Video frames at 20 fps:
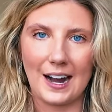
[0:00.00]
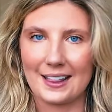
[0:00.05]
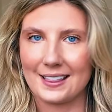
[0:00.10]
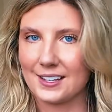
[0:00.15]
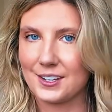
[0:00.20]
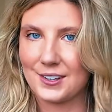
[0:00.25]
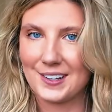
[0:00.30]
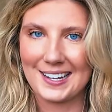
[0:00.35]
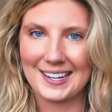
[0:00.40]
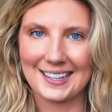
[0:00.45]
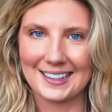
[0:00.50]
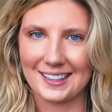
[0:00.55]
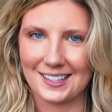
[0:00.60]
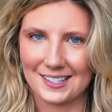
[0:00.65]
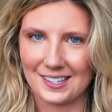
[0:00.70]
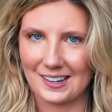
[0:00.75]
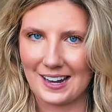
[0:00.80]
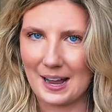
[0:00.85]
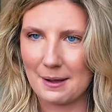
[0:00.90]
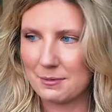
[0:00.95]
I think you can get
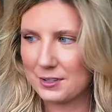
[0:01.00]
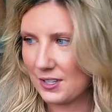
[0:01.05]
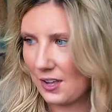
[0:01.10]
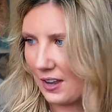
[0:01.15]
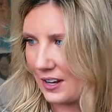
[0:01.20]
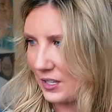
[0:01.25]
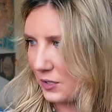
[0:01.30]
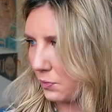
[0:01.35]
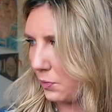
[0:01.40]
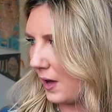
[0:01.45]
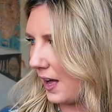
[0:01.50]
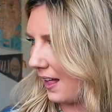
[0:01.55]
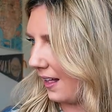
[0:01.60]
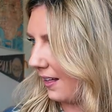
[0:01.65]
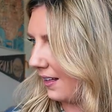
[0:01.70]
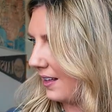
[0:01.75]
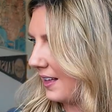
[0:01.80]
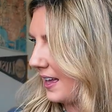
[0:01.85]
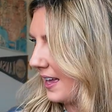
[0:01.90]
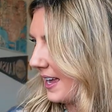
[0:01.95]
this on Amazon as
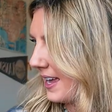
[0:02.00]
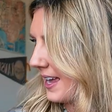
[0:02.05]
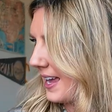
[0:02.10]
well.